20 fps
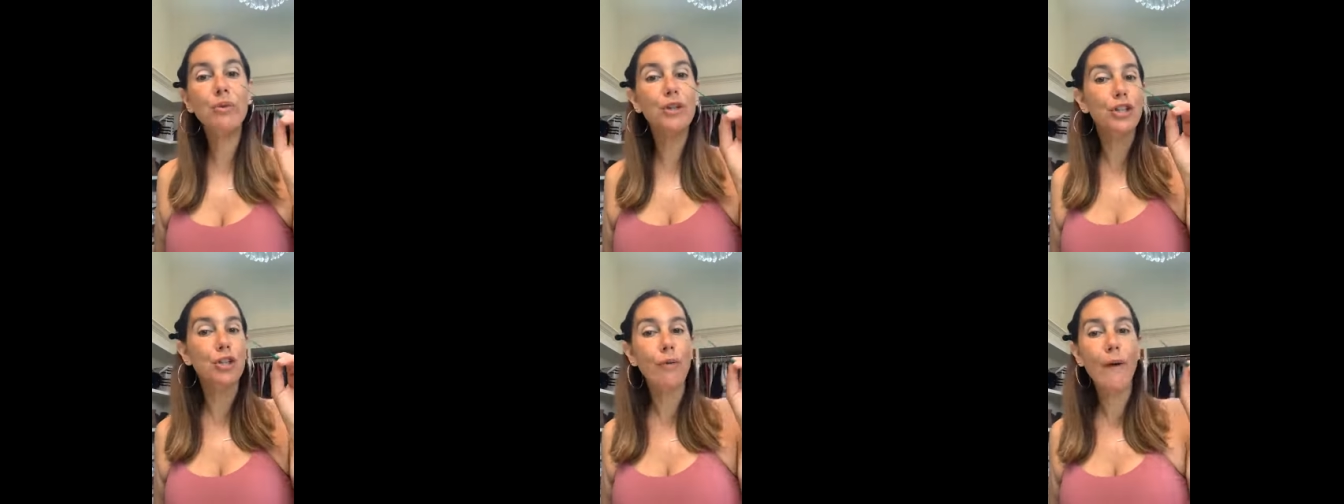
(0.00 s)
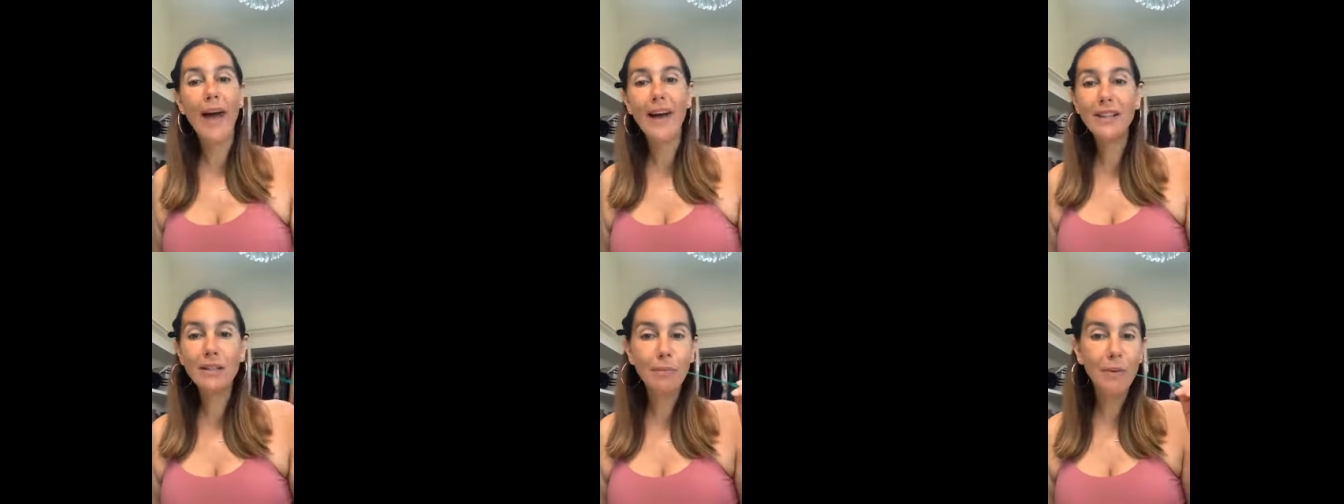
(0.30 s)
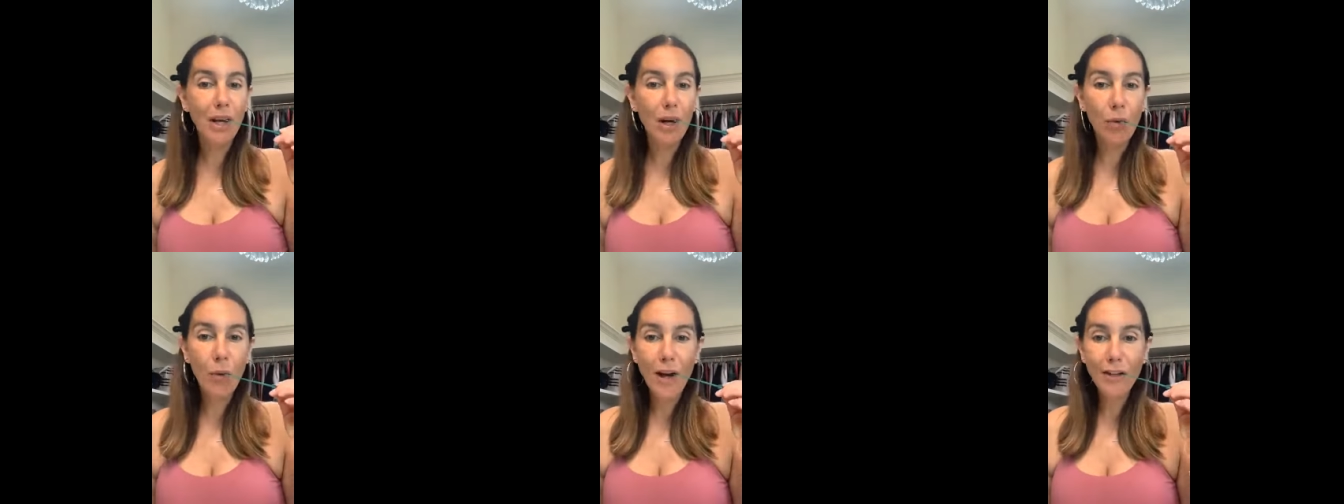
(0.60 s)
When you ask
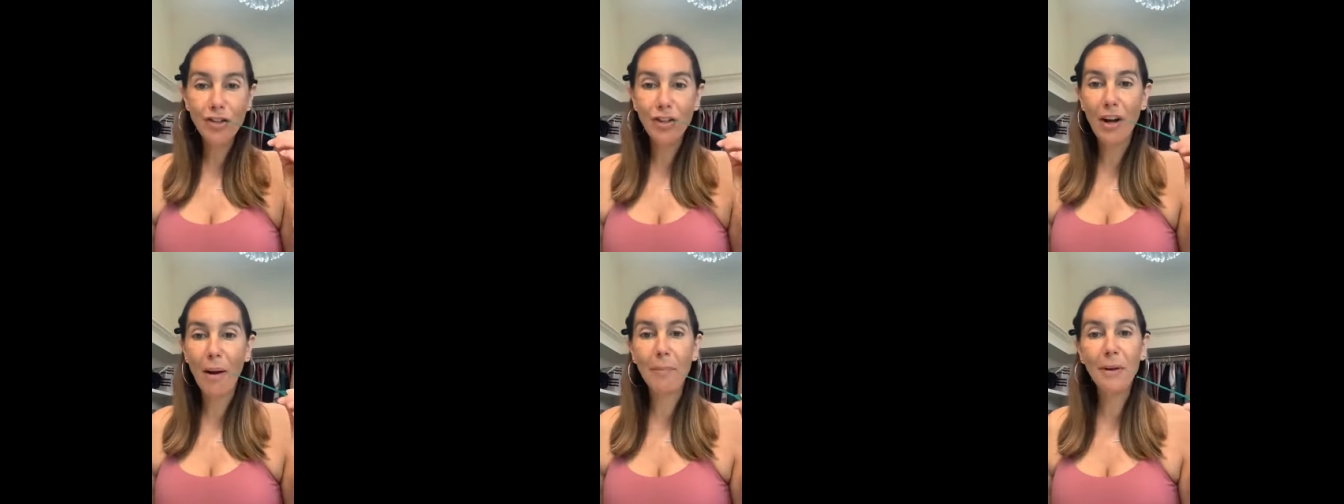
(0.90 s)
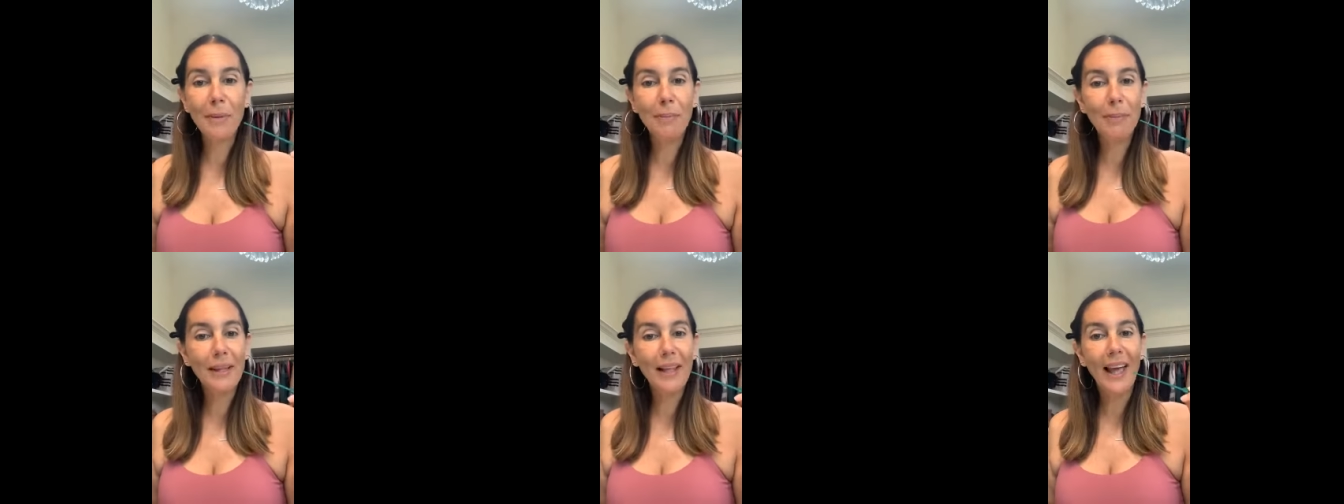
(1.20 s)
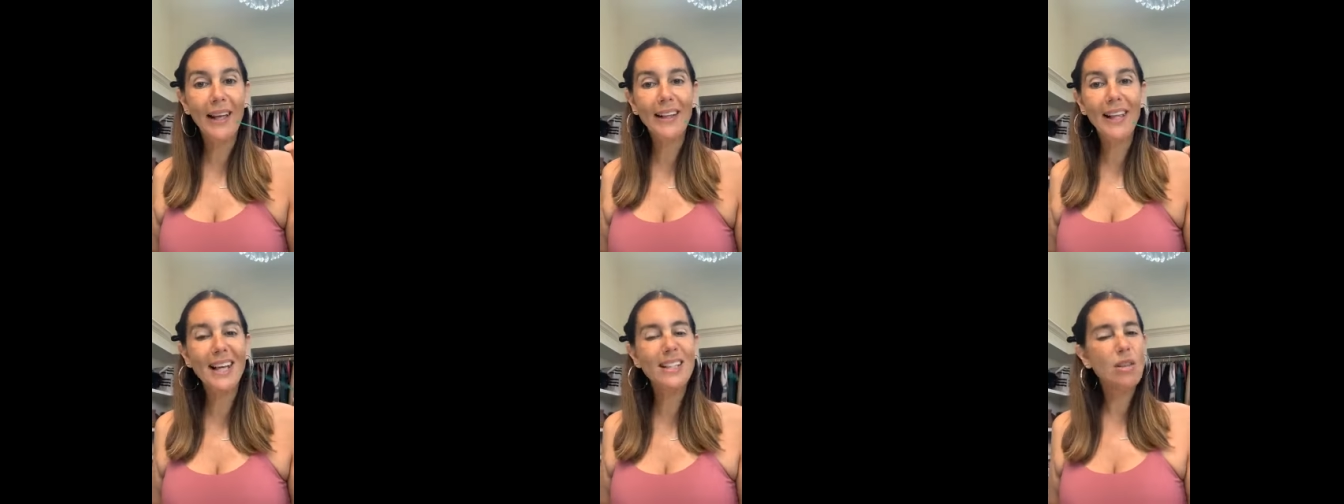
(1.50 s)
me a question, I'm going to be
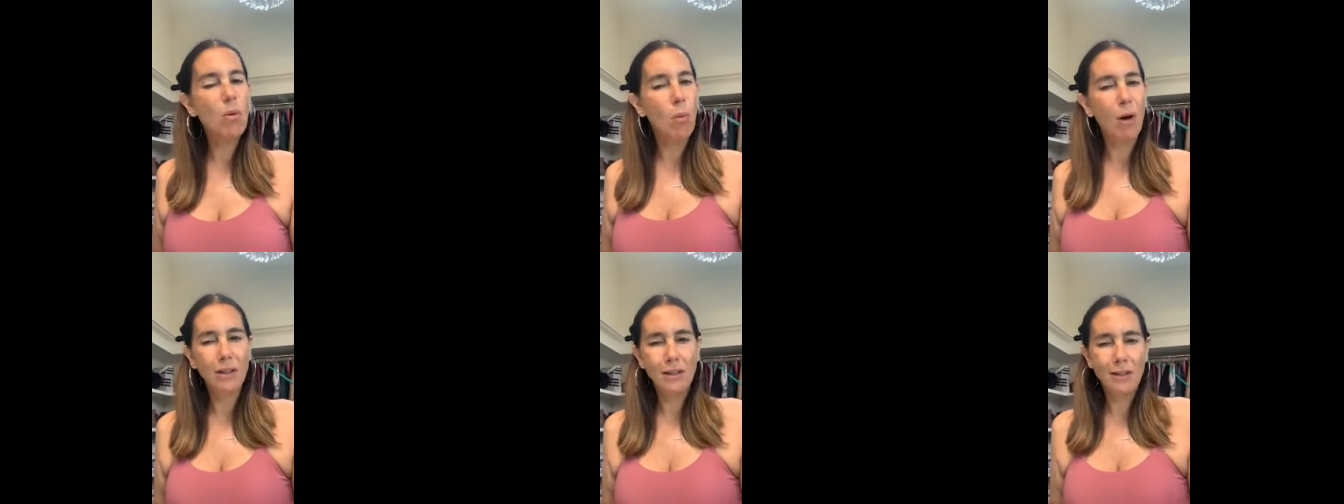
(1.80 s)
like this.